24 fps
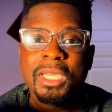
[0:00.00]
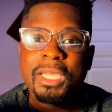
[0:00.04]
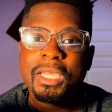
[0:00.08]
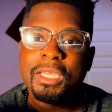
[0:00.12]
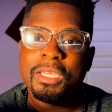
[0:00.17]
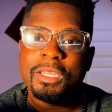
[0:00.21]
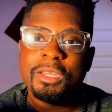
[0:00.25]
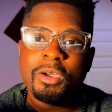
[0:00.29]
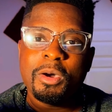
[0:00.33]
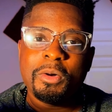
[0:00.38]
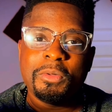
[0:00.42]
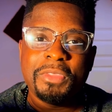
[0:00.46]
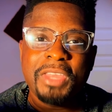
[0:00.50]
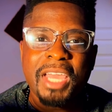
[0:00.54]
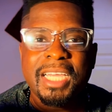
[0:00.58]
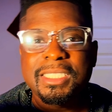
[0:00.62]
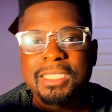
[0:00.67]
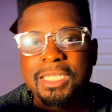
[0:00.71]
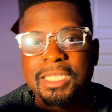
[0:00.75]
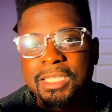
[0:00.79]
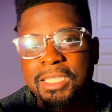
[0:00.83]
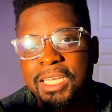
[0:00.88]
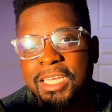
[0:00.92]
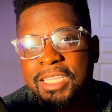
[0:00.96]
That's
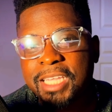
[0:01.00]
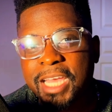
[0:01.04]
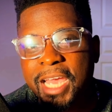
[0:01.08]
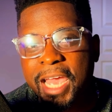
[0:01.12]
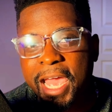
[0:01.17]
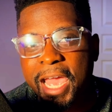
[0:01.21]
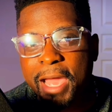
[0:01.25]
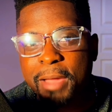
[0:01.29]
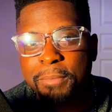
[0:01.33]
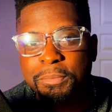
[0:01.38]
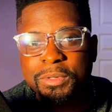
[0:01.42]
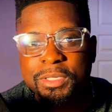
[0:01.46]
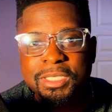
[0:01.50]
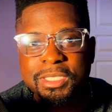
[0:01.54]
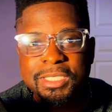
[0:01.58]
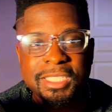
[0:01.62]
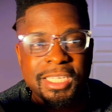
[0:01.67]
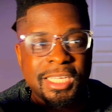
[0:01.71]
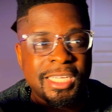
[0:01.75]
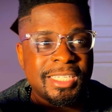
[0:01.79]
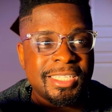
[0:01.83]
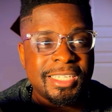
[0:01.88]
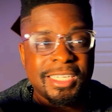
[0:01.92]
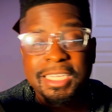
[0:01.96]
the thing that happens,
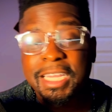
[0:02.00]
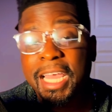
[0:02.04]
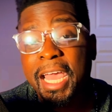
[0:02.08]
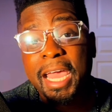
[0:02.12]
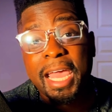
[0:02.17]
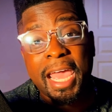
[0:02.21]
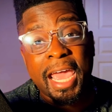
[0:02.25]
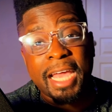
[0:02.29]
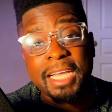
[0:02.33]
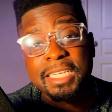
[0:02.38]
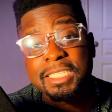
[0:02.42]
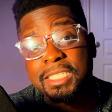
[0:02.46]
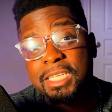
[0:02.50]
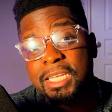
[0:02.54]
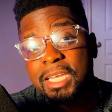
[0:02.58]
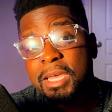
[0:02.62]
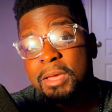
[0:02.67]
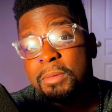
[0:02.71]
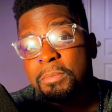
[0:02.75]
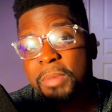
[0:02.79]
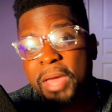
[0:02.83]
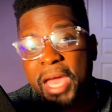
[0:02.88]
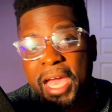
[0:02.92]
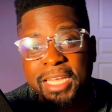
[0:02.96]
and that actually
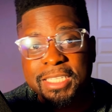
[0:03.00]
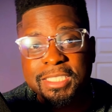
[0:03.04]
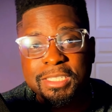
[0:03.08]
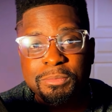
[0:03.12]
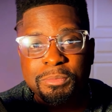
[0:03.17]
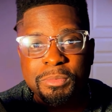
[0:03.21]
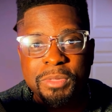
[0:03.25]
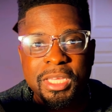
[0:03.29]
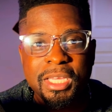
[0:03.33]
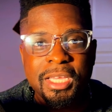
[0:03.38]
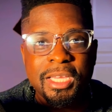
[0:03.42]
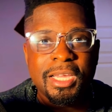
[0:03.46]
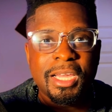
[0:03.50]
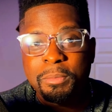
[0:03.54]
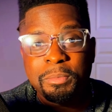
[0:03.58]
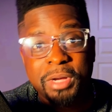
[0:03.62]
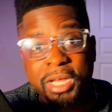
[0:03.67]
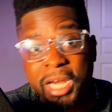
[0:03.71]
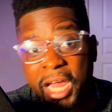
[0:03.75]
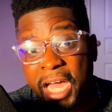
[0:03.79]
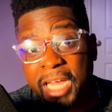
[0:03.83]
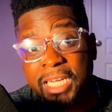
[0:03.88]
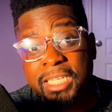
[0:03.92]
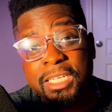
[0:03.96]
impacted me,
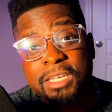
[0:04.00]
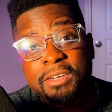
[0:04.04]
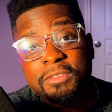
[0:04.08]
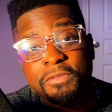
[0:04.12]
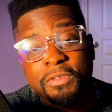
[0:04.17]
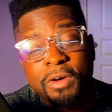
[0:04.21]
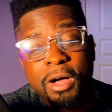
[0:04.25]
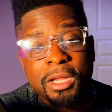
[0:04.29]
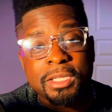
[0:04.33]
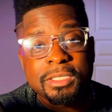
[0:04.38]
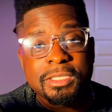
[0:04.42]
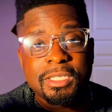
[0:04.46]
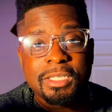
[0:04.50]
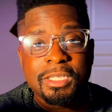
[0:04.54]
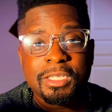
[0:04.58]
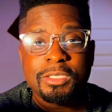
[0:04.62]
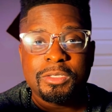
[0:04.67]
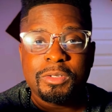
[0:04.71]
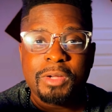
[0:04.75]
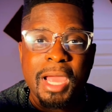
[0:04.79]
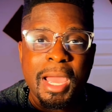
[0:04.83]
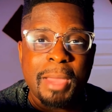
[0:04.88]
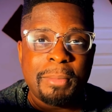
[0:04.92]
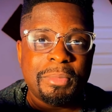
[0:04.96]
but I did fall into the
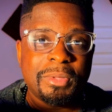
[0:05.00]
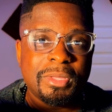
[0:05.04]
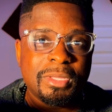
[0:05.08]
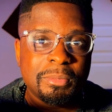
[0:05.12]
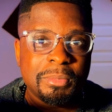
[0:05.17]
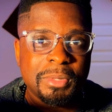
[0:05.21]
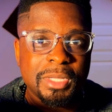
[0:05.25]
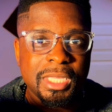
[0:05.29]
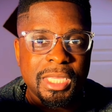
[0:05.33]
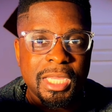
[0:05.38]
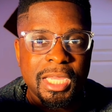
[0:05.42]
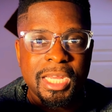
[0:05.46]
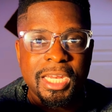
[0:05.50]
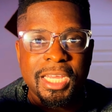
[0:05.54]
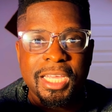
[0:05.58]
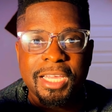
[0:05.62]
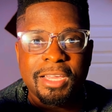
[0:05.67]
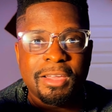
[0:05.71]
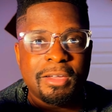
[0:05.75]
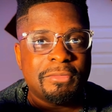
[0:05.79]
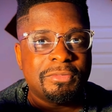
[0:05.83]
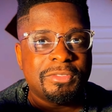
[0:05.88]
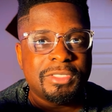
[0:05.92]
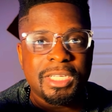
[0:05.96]
trap in the beginning
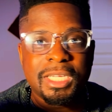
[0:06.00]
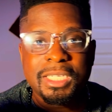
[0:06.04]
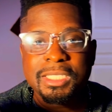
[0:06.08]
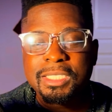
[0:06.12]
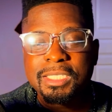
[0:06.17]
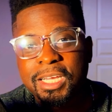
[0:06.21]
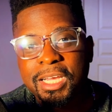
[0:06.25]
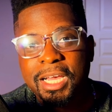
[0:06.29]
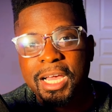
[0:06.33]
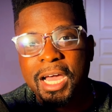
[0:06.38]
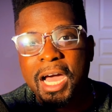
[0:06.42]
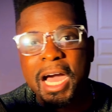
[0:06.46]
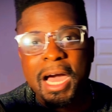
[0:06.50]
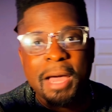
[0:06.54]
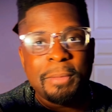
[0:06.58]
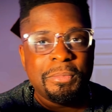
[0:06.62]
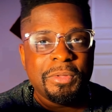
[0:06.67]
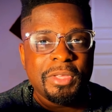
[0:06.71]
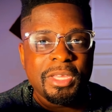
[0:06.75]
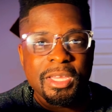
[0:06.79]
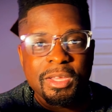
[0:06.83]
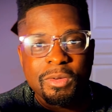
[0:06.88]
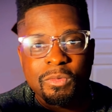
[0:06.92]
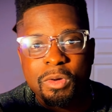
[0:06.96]
of just
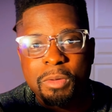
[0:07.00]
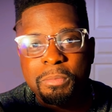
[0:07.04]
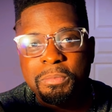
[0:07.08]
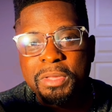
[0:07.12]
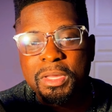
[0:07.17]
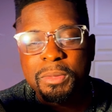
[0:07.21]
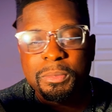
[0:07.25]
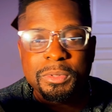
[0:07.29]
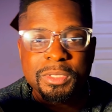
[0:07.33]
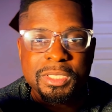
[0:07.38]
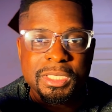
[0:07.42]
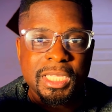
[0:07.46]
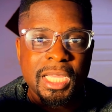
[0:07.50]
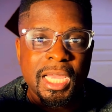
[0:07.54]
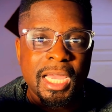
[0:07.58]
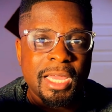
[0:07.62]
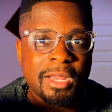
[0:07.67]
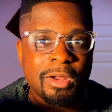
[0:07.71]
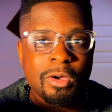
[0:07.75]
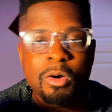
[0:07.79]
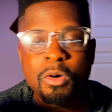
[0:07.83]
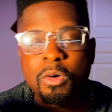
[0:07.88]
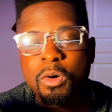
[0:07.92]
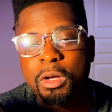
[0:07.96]
copying what people
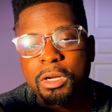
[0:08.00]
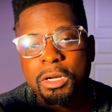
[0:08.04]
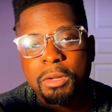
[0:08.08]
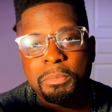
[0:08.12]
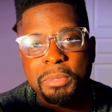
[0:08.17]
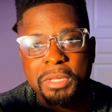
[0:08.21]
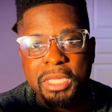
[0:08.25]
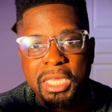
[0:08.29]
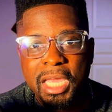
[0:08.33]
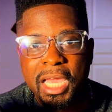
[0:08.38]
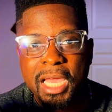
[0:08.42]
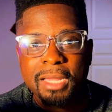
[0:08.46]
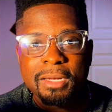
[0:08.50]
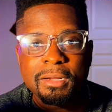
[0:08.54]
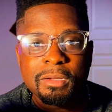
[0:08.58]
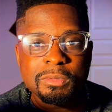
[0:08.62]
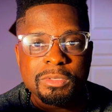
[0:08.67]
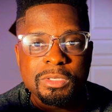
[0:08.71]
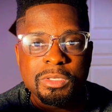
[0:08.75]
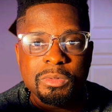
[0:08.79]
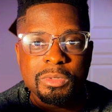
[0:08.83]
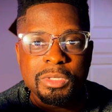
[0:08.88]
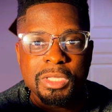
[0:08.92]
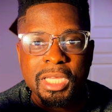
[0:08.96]
said. Oh, on a piano,
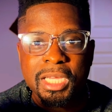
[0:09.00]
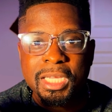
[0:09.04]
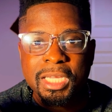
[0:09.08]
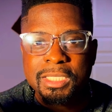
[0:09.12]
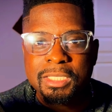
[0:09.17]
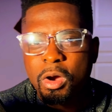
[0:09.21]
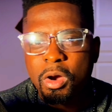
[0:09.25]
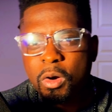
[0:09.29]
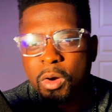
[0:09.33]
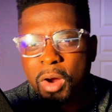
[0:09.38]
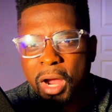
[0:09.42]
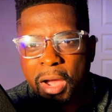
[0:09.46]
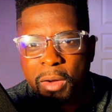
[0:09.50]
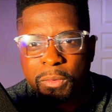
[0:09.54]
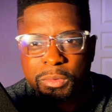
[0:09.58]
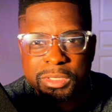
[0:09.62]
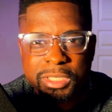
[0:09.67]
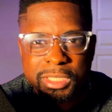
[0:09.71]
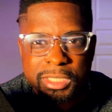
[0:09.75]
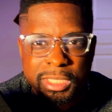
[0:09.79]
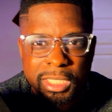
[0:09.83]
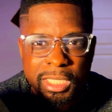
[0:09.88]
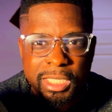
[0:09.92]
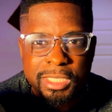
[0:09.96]
do this. Or I would
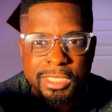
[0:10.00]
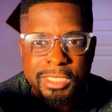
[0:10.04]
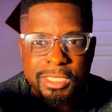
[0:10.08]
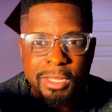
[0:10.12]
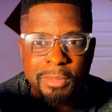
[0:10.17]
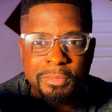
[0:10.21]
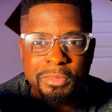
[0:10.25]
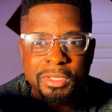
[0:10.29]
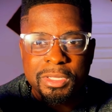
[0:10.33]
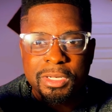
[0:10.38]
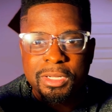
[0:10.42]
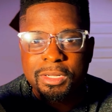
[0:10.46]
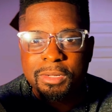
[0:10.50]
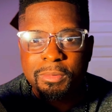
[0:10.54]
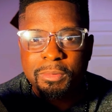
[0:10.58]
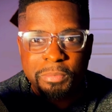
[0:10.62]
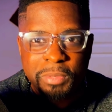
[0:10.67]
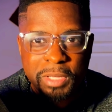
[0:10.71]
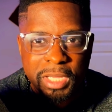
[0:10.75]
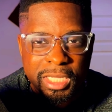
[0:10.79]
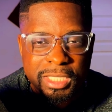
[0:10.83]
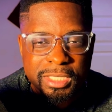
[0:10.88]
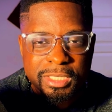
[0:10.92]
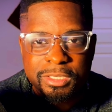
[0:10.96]
see something in a
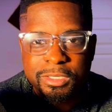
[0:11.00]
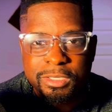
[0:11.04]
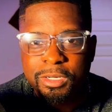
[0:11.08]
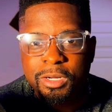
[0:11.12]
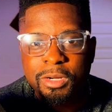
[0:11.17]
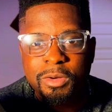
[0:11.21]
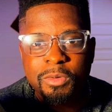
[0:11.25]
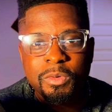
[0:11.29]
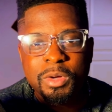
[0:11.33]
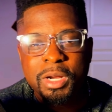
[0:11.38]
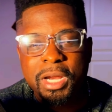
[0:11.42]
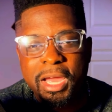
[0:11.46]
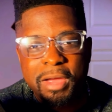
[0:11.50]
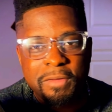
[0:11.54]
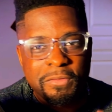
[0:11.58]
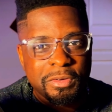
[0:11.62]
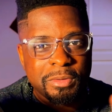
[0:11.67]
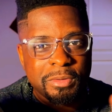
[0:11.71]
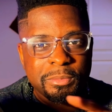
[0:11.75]
picture or whatever.